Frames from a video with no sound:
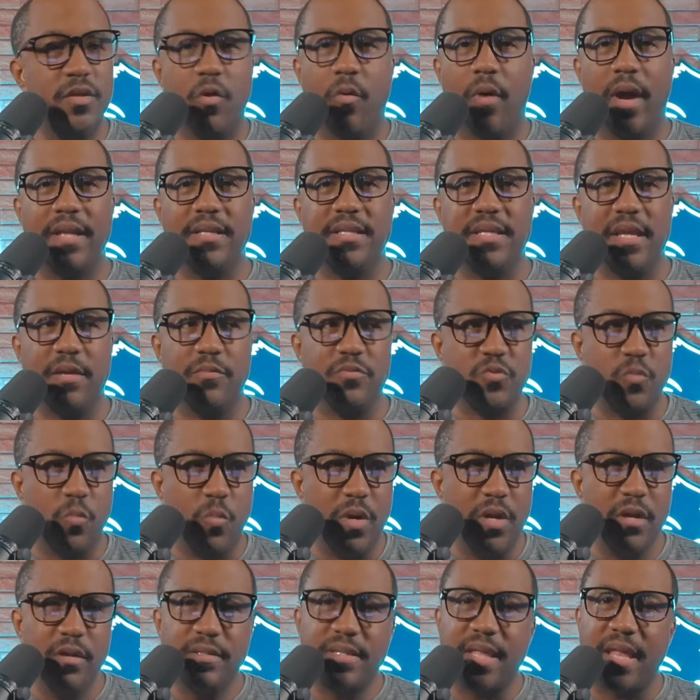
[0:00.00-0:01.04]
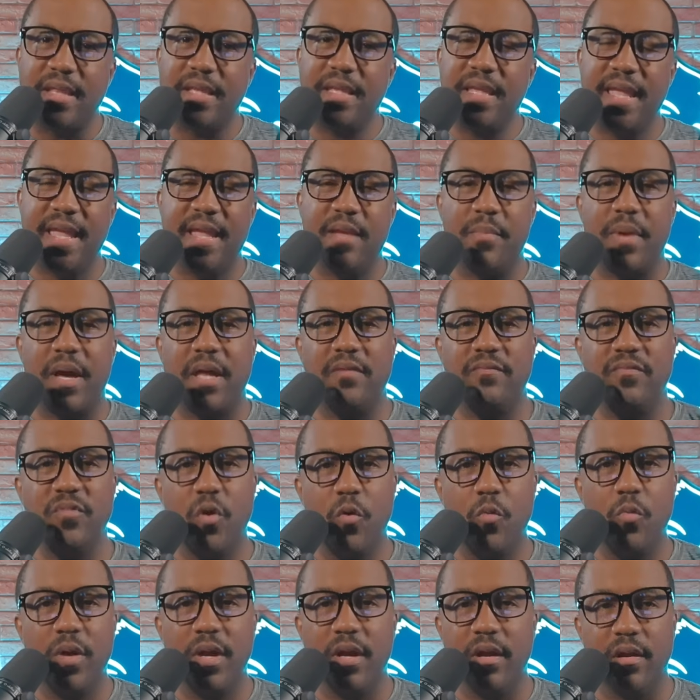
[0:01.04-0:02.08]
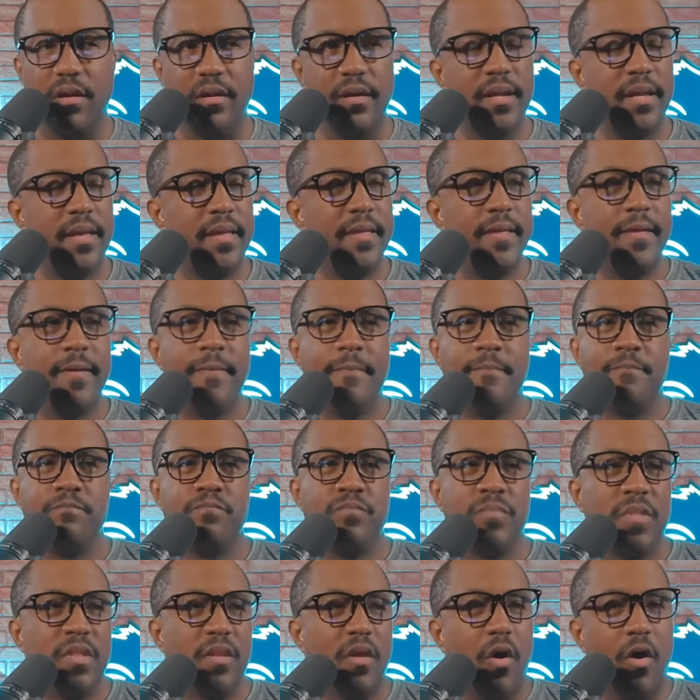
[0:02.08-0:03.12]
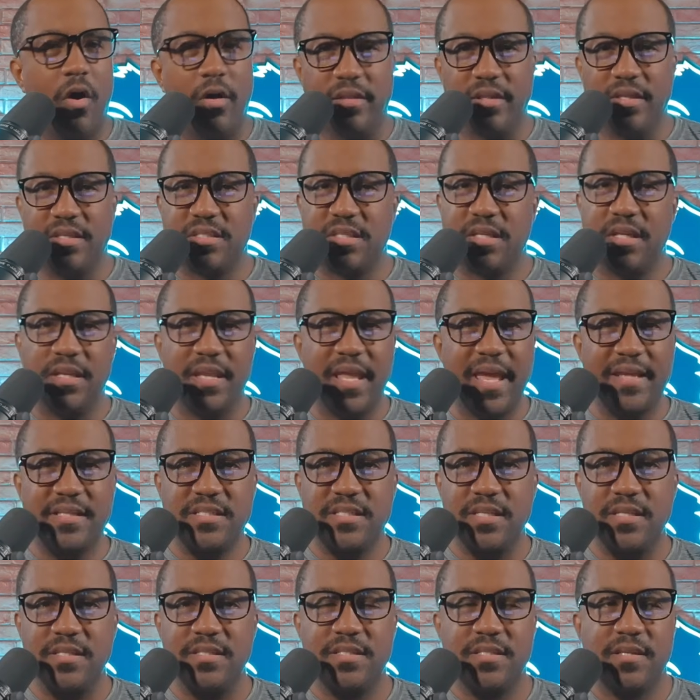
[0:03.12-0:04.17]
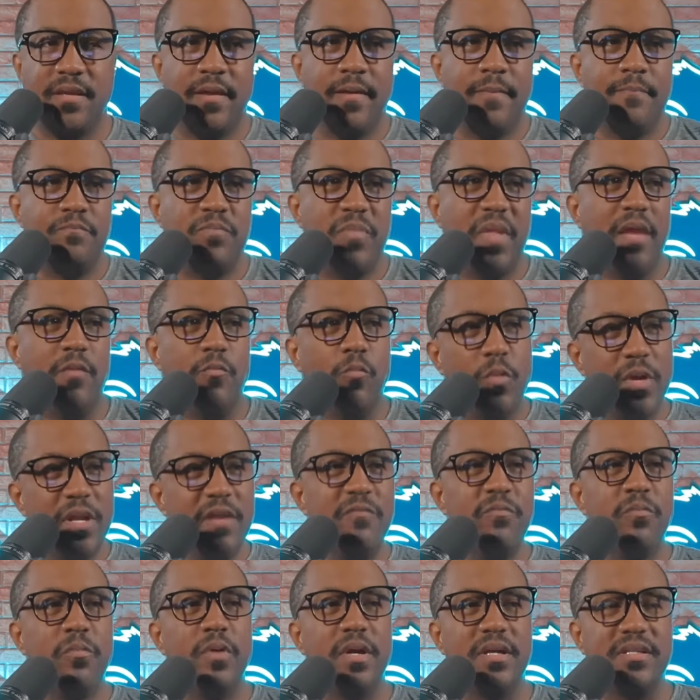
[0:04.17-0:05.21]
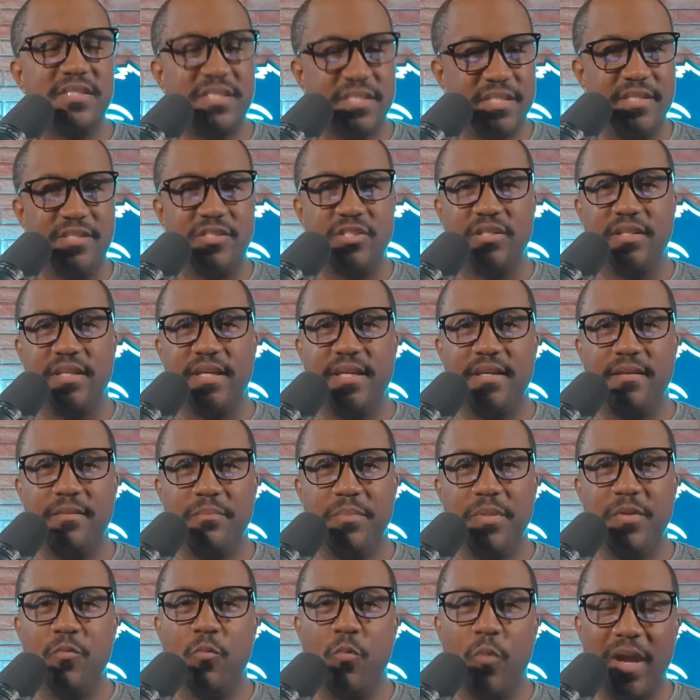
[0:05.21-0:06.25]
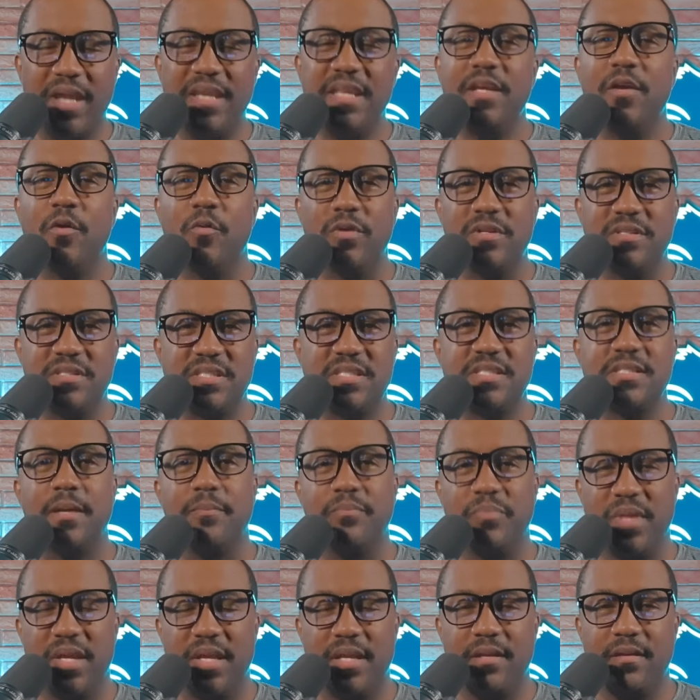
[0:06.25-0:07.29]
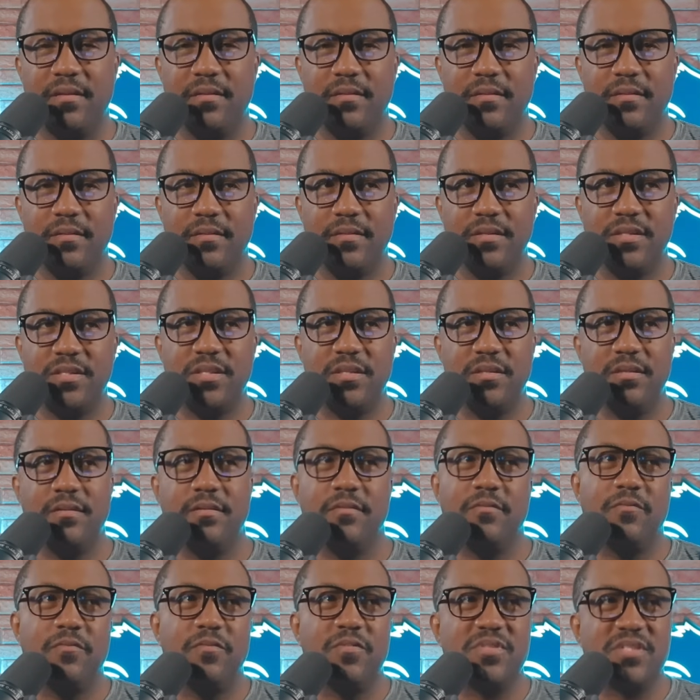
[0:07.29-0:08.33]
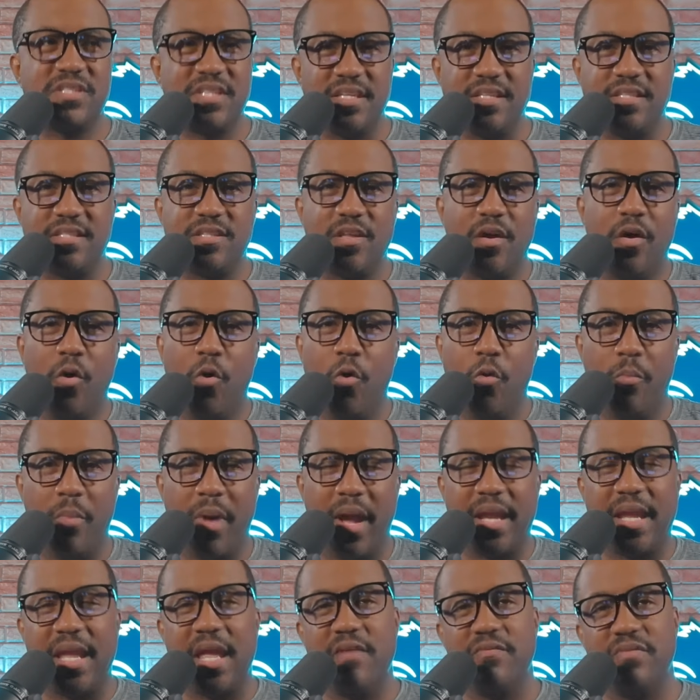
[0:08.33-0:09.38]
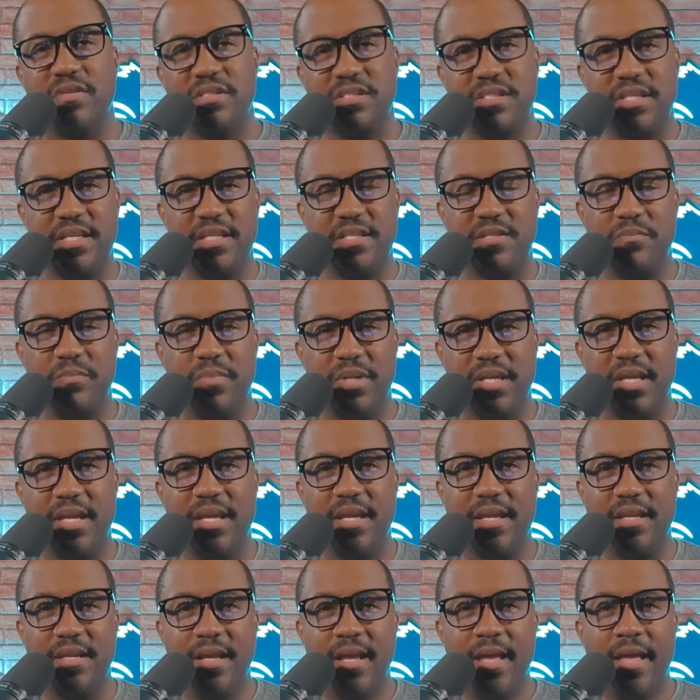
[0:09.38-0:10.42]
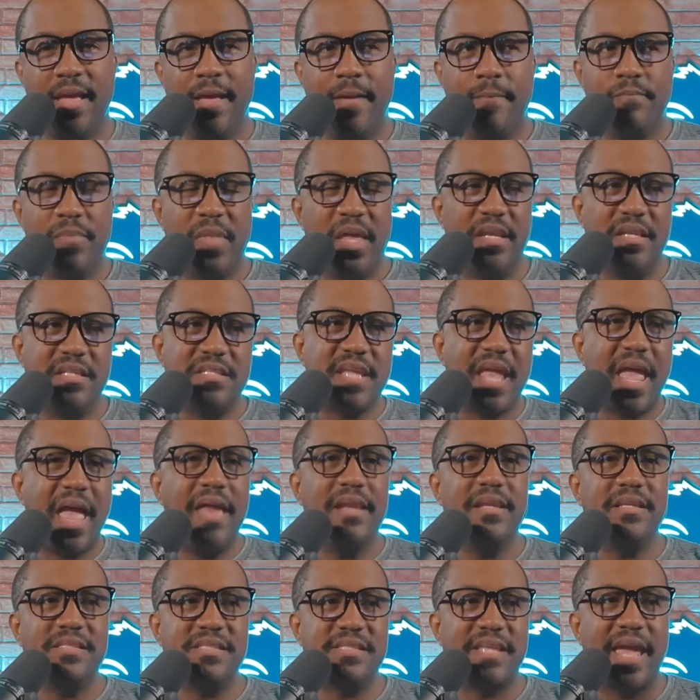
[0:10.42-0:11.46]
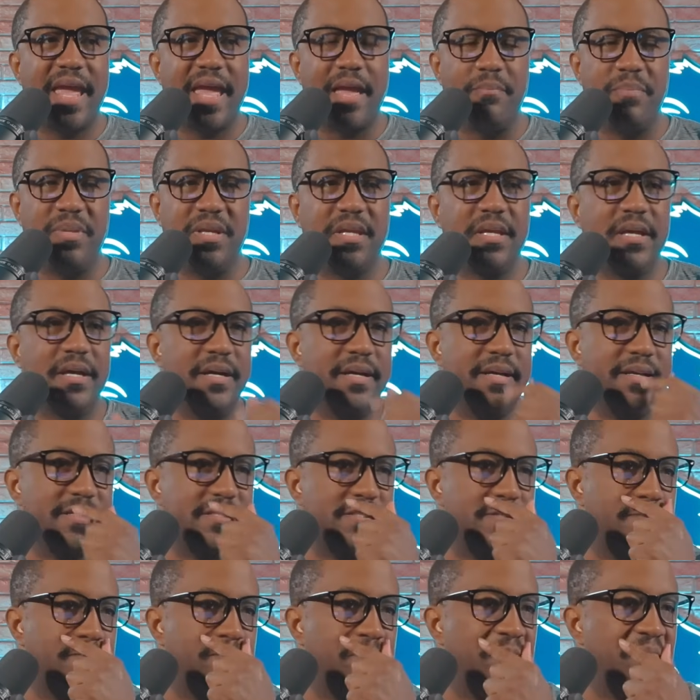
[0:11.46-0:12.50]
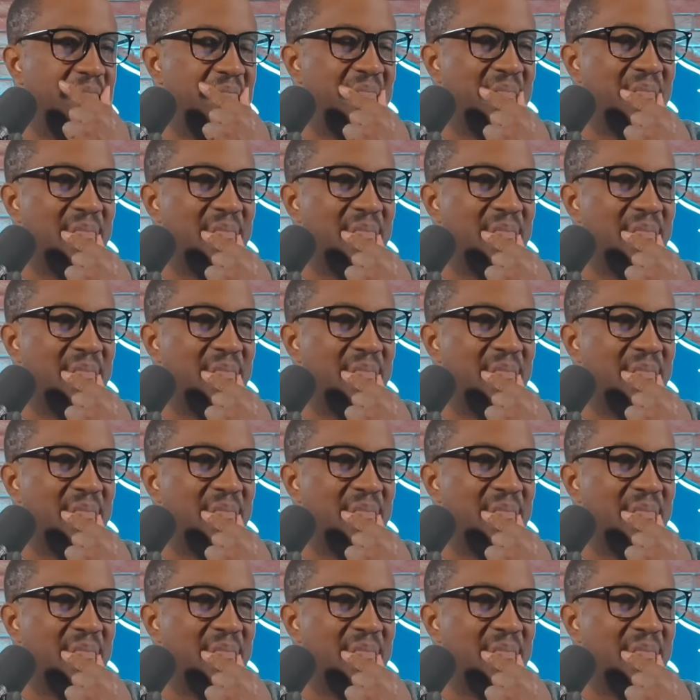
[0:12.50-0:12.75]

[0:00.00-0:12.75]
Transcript: No idea. It was weird that it came out of nowhere. All these connections. And we've essentially been waiting on something since the whole Mike Evans thing began. And it's kind of sad because